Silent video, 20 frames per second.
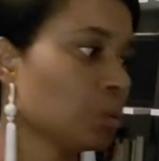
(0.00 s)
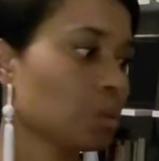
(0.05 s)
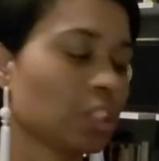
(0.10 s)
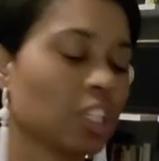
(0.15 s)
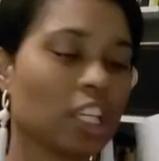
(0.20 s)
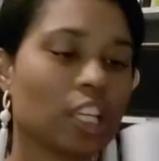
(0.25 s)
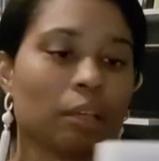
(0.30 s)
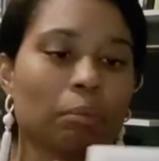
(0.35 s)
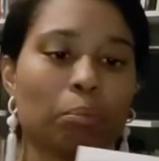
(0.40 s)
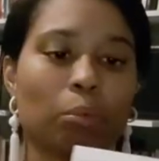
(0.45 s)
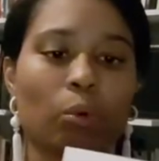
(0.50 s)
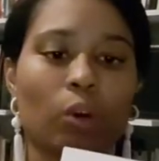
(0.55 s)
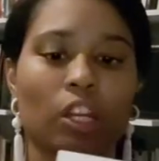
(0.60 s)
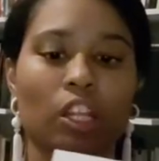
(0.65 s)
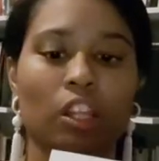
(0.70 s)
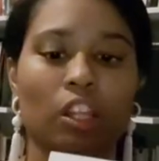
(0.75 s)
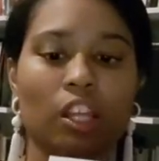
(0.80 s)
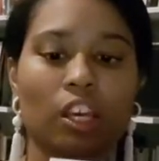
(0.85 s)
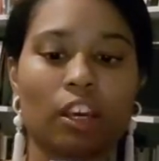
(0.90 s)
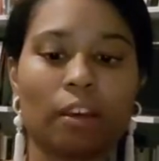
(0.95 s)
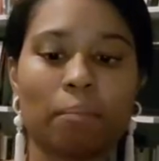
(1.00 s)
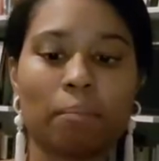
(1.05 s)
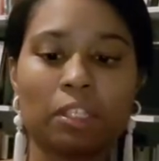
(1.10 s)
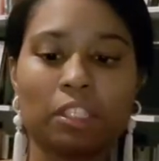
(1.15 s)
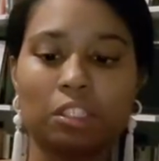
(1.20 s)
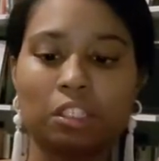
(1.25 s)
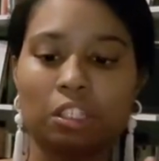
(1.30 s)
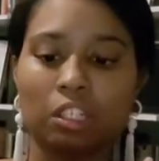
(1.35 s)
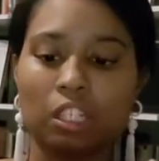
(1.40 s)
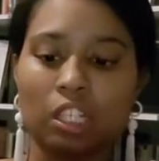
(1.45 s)
keep one of the
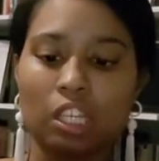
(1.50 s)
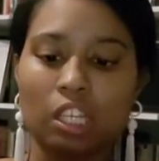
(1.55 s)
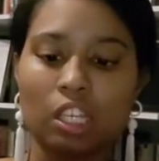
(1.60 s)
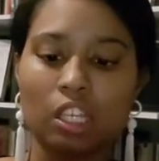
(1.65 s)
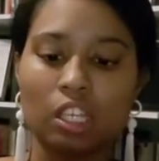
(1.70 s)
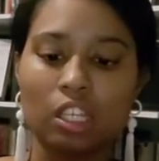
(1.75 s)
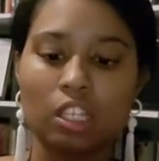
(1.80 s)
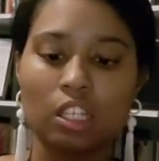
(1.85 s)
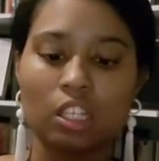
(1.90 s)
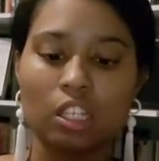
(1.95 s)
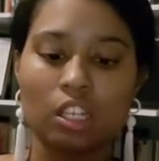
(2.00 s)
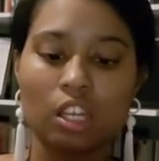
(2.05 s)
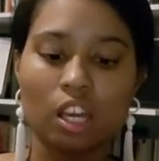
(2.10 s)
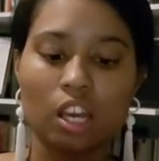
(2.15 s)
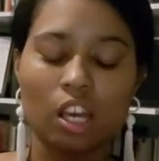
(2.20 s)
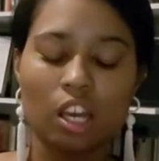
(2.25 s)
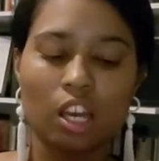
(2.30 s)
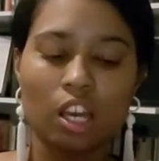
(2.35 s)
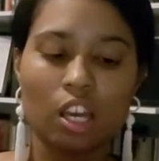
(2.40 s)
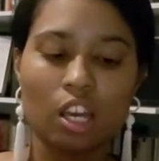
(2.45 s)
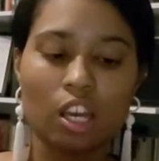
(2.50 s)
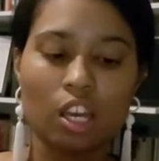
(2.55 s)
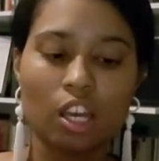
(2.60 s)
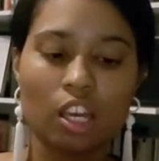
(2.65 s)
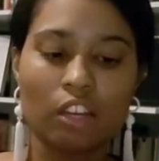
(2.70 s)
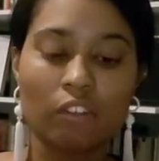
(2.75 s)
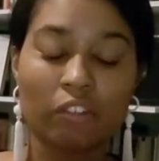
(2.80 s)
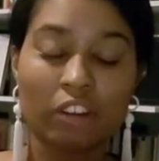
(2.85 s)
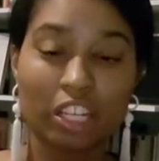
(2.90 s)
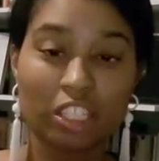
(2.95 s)
Mr. Clean
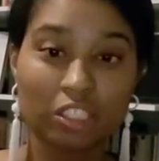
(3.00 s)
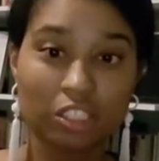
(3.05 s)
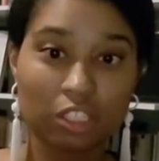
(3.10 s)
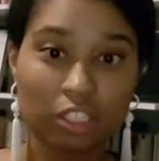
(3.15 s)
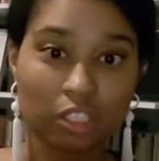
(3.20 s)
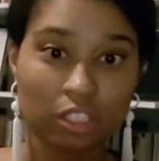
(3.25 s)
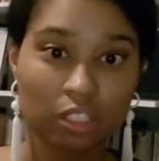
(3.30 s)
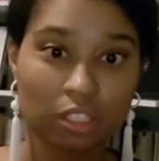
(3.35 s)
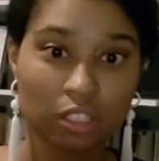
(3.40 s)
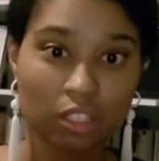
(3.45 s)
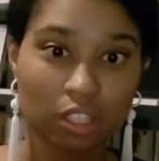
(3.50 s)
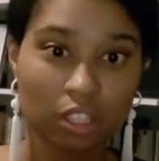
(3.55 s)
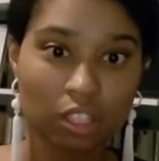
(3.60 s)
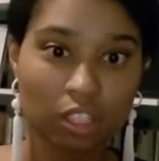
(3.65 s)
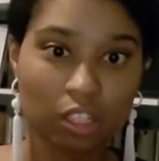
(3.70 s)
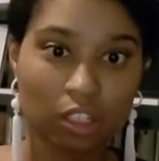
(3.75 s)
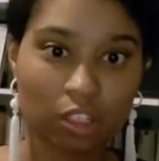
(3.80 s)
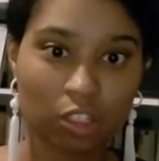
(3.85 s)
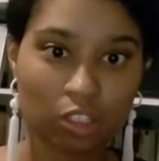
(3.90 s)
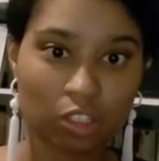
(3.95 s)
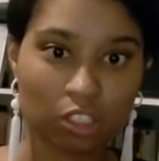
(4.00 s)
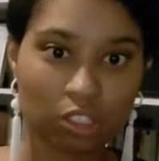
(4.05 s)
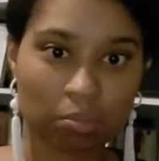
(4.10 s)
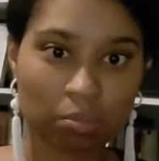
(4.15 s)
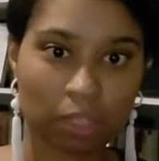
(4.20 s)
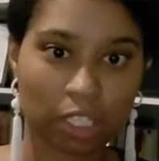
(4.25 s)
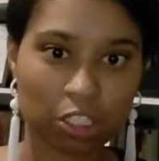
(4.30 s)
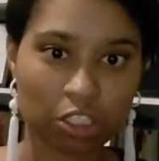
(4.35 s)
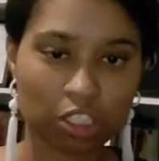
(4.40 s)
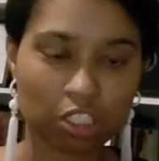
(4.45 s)
eraser little
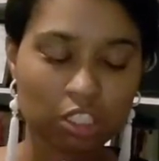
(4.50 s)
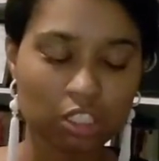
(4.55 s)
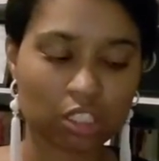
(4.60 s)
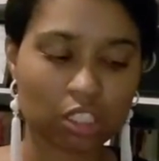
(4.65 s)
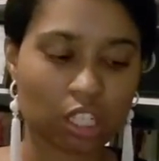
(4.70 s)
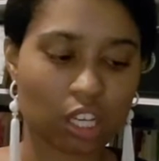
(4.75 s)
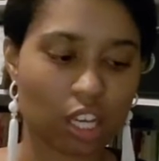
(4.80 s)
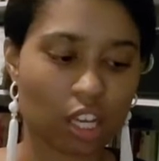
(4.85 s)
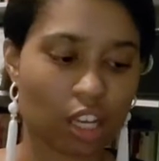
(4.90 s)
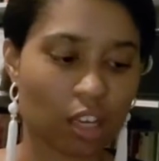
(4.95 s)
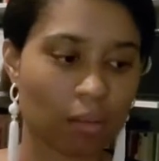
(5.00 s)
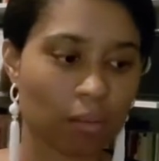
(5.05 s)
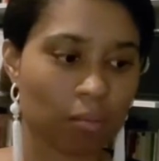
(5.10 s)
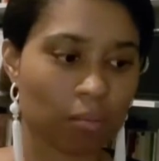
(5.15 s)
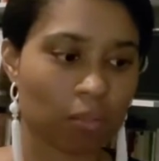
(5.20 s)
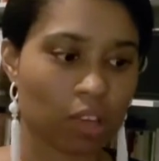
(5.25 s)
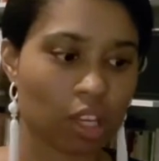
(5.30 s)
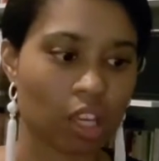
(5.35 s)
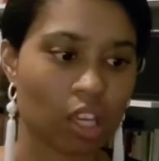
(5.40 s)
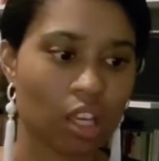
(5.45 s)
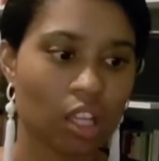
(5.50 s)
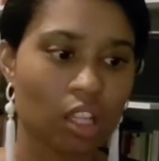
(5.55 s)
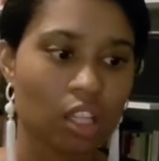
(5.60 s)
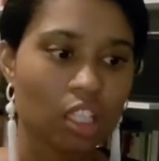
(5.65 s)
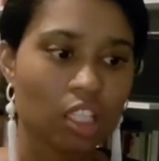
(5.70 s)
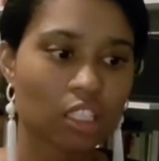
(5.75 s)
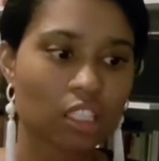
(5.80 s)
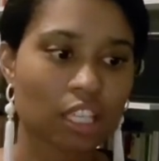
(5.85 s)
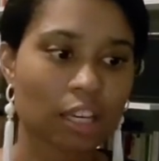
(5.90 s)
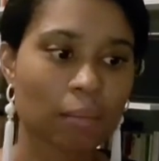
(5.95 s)
sponges.
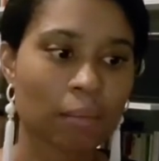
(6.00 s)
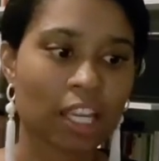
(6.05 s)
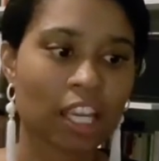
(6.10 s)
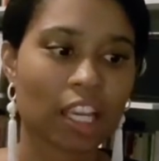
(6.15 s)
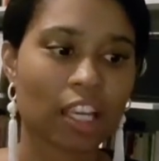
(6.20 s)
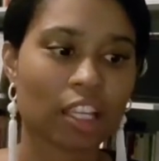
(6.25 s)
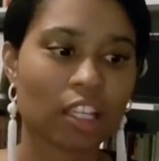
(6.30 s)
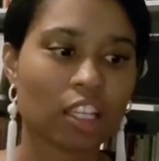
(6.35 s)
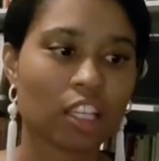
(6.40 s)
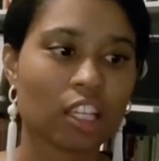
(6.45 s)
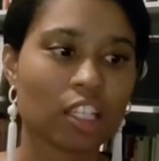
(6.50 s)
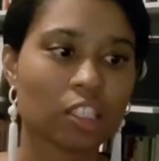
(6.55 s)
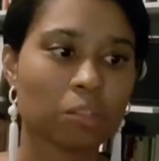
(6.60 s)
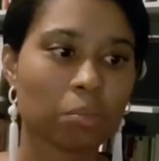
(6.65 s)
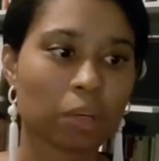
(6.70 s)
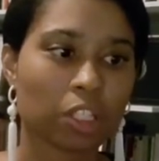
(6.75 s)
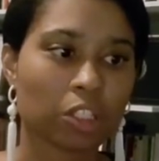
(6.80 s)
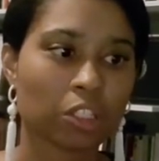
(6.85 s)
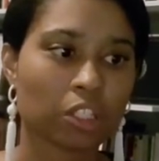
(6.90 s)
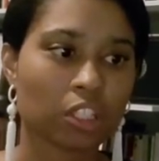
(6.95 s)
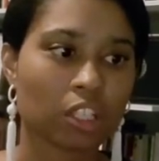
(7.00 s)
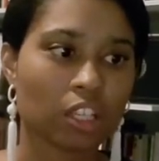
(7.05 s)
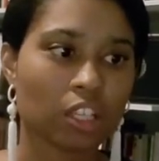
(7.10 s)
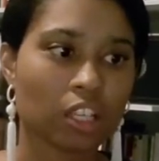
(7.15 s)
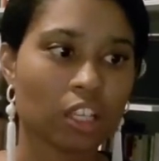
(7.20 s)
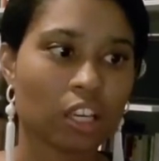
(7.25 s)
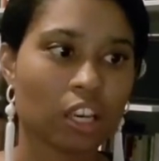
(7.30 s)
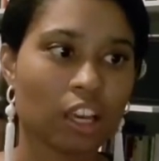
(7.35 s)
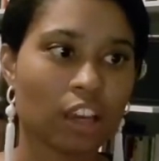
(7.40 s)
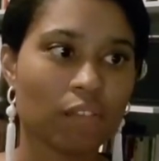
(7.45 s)
These come in handy,
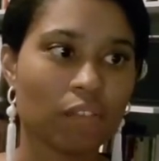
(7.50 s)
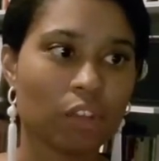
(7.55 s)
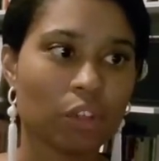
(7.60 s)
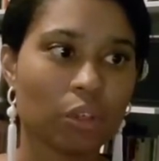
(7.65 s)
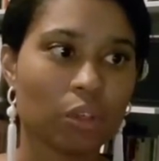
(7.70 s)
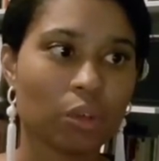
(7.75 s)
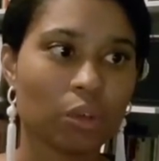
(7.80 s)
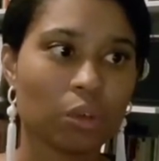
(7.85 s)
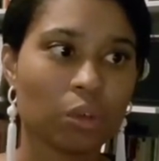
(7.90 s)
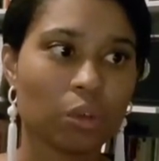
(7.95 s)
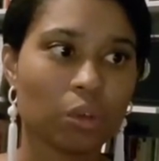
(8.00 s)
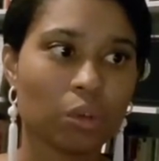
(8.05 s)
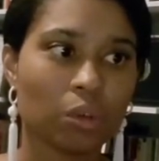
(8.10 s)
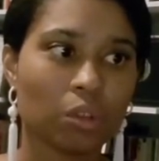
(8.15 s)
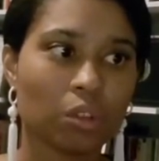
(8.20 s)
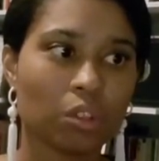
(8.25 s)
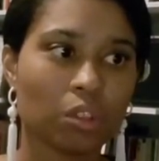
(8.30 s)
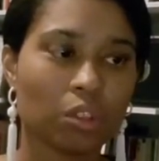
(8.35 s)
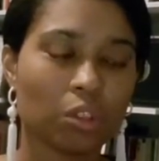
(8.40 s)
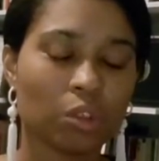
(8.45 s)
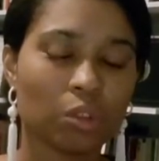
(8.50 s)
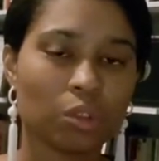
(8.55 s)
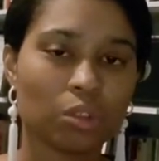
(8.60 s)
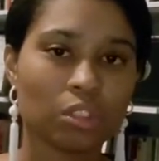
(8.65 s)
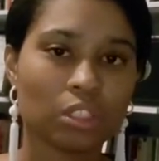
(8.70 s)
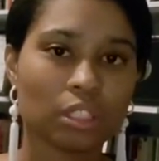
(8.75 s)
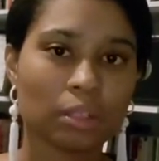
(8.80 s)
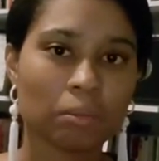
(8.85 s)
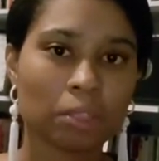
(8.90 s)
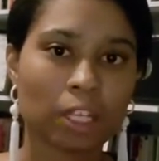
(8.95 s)
especially if you use
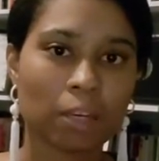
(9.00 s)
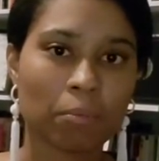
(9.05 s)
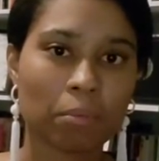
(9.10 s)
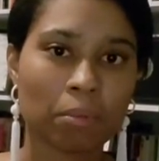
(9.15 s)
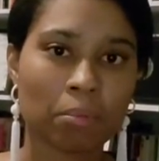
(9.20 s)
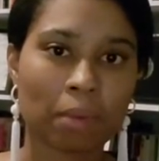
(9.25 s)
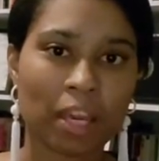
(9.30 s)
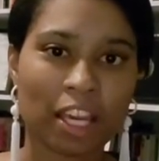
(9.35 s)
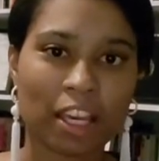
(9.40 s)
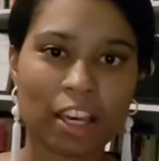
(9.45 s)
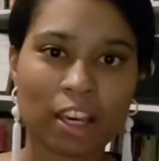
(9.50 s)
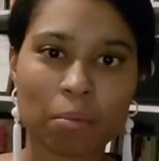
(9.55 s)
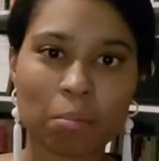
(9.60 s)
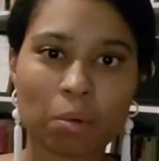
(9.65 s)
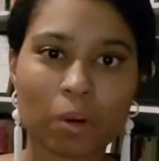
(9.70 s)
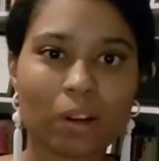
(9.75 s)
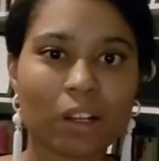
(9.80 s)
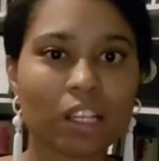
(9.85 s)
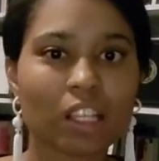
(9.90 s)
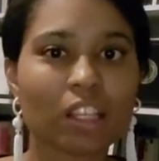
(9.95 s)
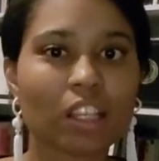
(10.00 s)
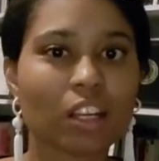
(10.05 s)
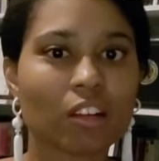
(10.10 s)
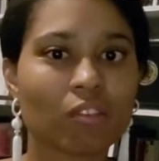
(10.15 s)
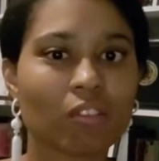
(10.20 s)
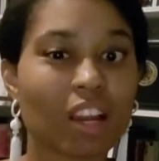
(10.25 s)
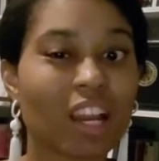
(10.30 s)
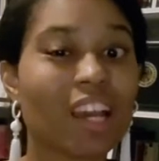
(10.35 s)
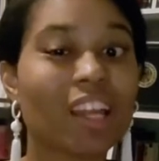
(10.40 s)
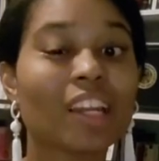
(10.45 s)
some type of makeup or anything
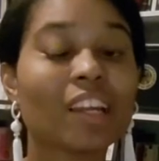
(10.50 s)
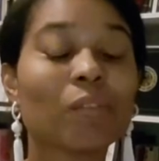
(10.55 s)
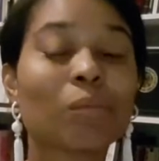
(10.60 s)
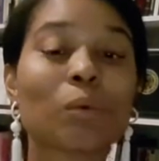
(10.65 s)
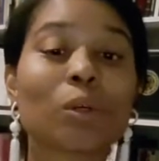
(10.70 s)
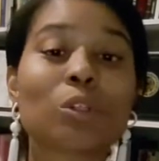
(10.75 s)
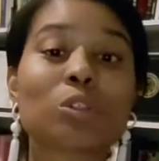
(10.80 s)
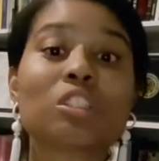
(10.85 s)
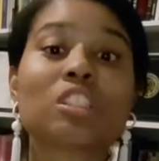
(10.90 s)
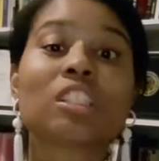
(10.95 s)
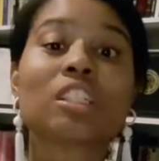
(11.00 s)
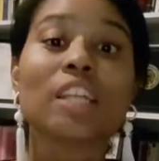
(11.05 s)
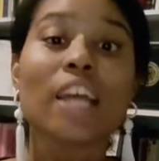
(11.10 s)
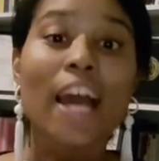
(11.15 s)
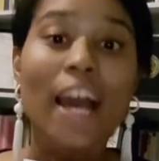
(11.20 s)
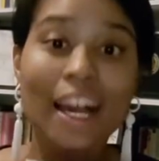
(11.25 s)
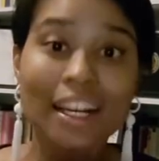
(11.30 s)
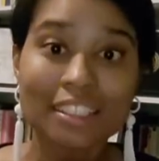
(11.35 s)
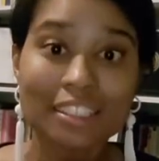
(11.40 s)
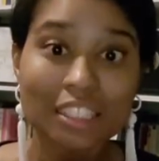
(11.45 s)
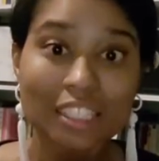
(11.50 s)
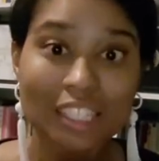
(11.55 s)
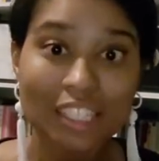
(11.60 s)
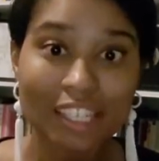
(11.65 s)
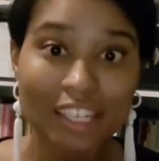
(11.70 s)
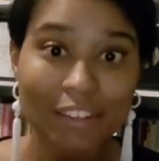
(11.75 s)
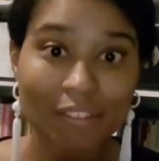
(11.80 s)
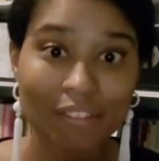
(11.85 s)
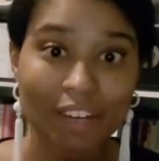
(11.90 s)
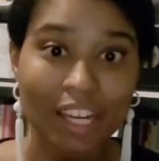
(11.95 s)
red. It will actually
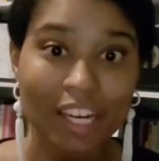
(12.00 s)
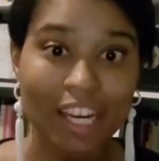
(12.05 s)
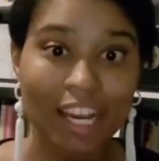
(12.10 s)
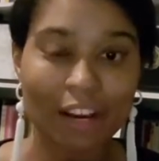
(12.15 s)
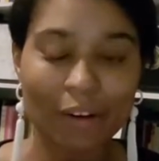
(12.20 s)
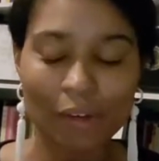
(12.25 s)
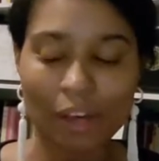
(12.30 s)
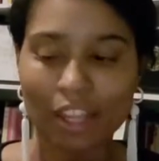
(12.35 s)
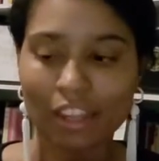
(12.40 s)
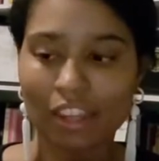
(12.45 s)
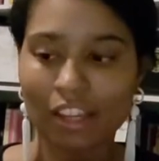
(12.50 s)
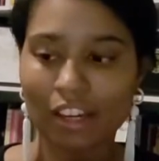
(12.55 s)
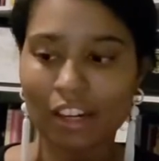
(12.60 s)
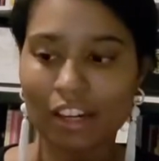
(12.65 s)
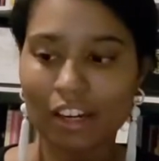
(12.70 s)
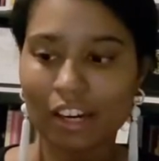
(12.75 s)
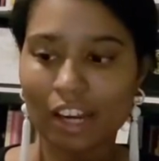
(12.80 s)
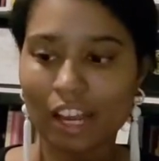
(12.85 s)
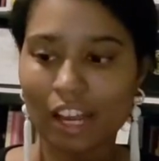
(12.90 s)
get red out. There